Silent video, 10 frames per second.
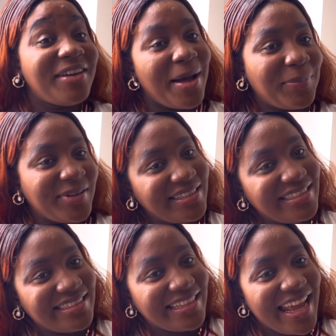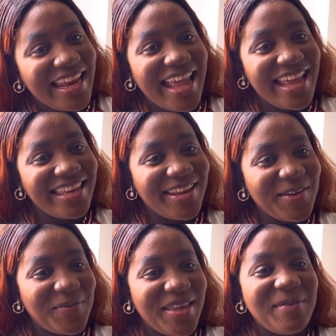happened and I ended
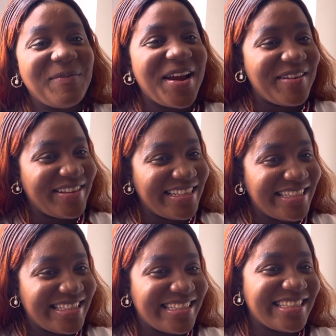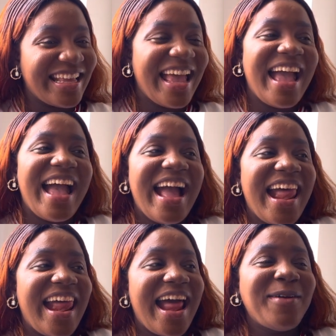up in Paris.
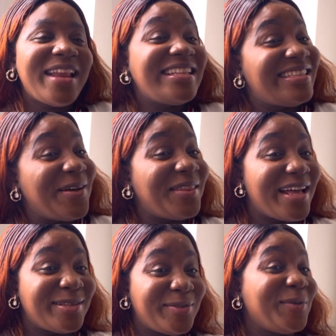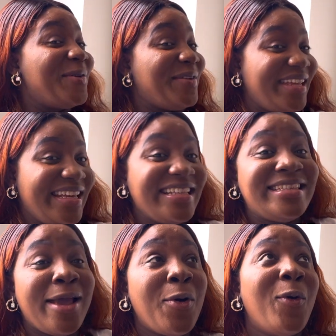I would like to tell that story. It's
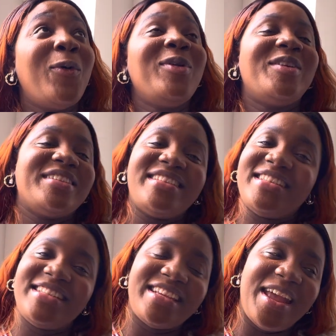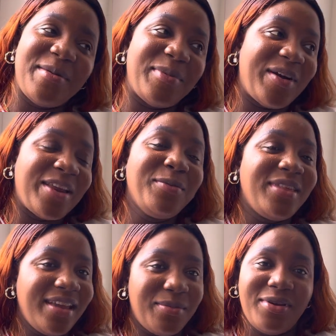a whole lot to share, but I don't
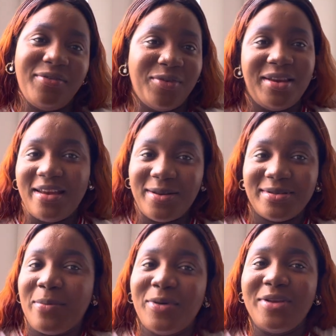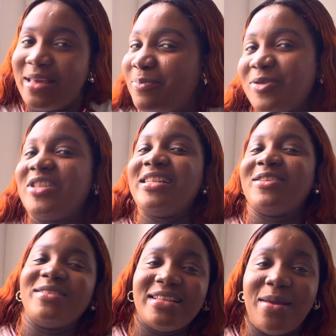think I'm ready for it now, so I'm gonna keep pushing it
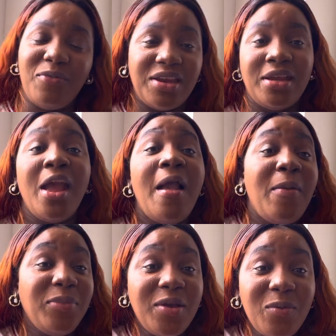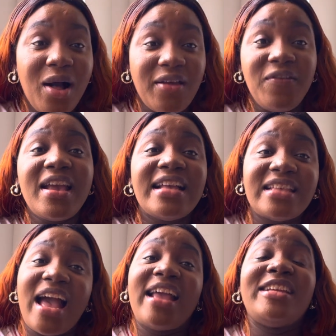until I'm ready. Meanwhile, if you guys
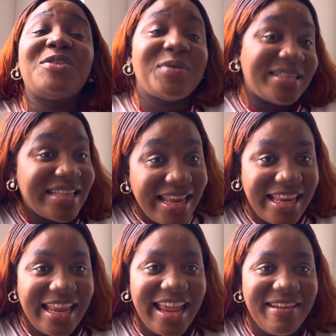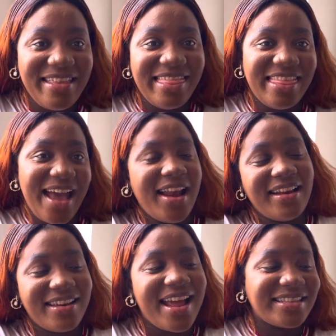are interested in hearing
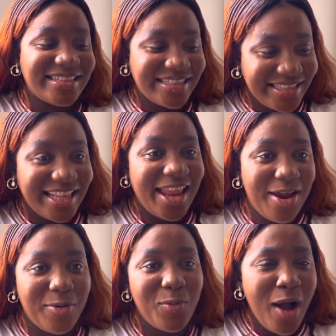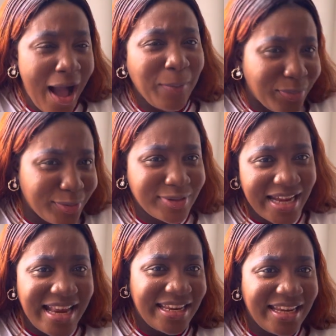that scenario, what happened,
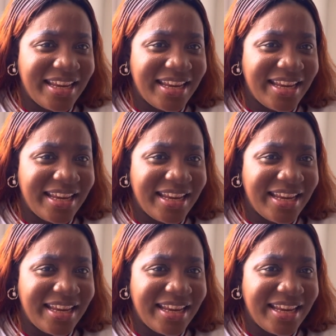I mean,